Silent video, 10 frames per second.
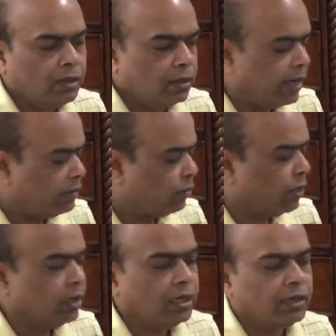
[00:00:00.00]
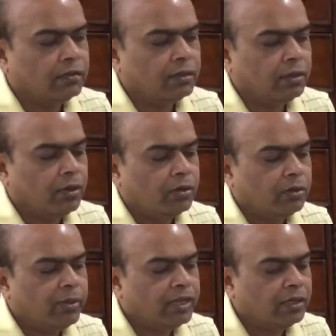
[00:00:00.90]
that's what it is about the
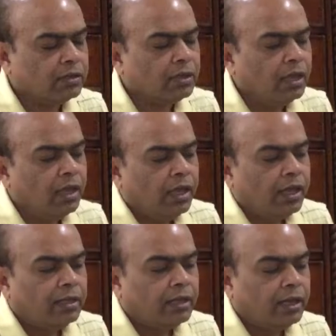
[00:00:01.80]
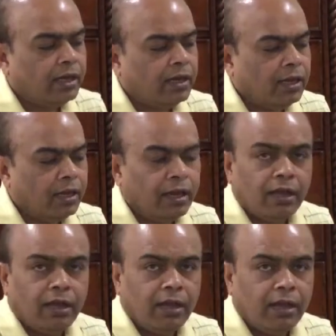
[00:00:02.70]
basics. And then
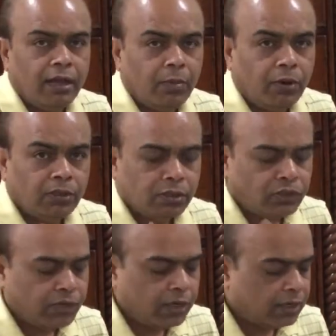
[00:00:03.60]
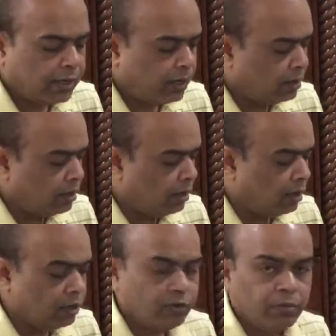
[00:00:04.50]
about the drill that I
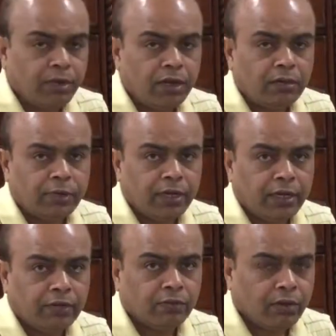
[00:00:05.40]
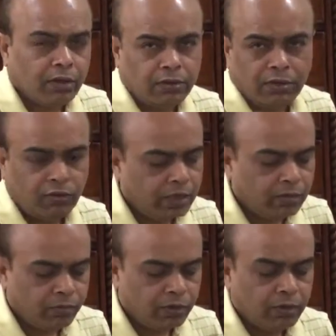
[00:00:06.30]
learned from Pallav Pandya. You
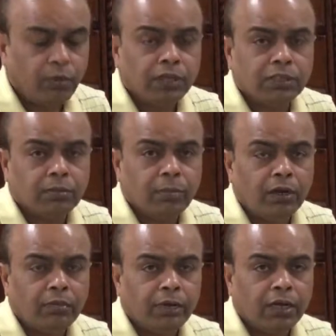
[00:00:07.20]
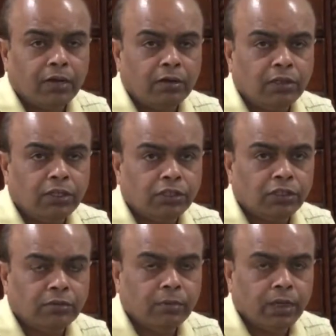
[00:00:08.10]
can watch Pallav Pandya on
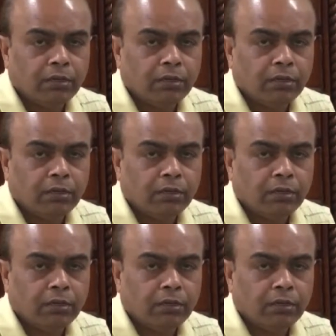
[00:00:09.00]
YouTube,